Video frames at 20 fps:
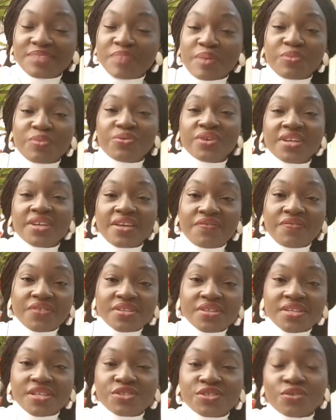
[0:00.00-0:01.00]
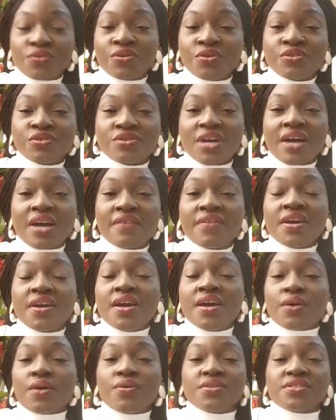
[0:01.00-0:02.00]
Memory deficits, you're going to have
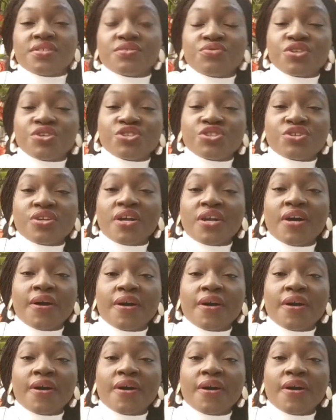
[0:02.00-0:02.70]
concentration,